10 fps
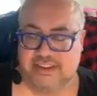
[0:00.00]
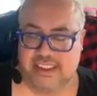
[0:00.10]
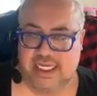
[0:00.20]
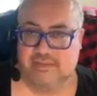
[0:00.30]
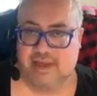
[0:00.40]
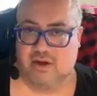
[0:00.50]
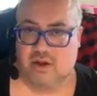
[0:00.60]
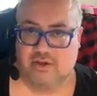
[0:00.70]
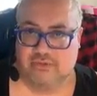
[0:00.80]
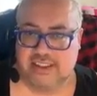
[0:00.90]
to say about
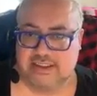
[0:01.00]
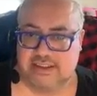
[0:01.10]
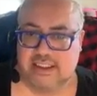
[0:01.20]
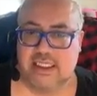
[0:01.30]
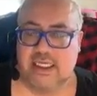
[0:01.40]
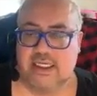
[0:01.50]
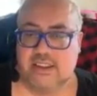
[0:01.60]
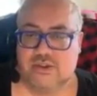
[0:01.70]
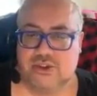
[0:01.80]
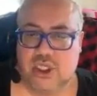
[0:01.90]
all this?
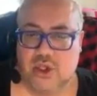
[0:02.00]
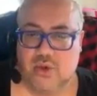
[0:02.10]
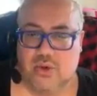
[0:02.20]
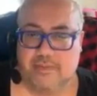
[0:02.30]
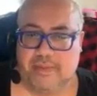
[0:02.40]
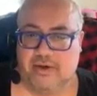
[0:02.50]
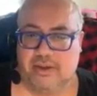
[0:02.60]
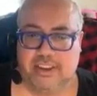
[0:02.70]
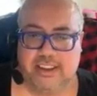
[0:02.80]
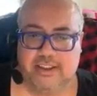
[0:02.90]
So
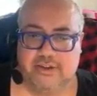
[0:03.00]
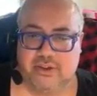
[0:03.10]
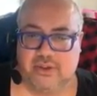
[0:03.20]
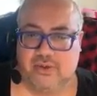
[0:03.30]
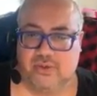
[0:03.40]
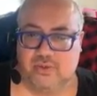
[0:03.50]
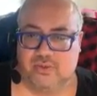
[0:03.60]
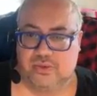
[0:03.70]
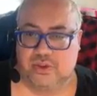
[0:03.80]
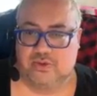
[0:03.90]
apparently
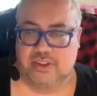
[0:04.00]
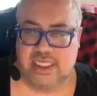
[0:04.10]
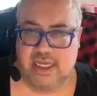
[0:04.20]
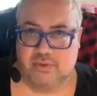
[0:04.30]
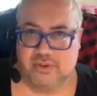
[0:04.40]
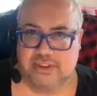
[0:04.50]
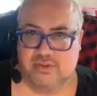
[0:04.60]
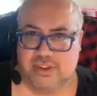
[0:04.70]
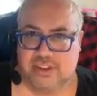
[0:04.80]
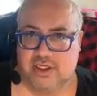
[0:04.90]
through, you know, the tabloids
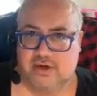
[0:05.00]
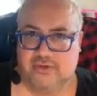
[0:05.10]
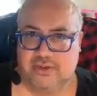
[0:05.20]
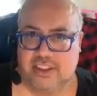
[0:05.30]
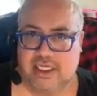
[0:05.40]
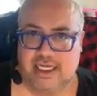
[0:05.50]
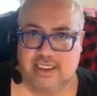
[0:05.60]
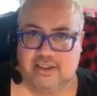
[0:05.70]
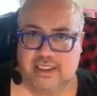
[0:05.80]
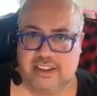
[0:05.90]
and what they are
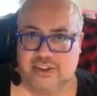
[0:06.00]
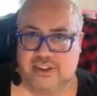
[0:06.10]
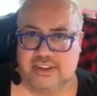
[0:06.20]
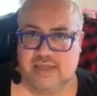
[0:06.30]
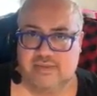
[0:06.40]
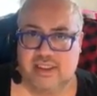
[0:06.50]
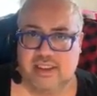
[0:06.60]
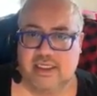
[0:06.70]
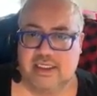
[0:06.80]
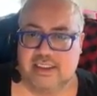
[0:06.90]
denying, they issued a statement
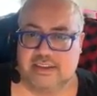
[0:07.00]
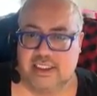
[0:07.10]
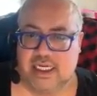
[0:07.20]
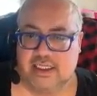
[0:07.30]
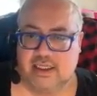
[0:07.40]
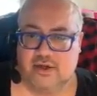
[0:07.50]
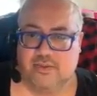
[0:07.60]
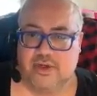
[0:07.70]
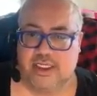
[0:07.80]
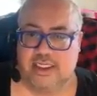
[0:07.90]
denying that they're
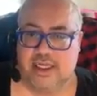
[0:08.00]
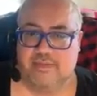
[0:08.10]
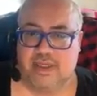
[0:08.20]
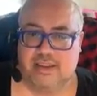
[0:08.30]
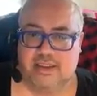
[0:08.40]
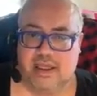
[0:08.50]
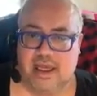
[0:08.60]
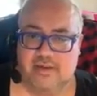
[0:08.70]
breaking up, but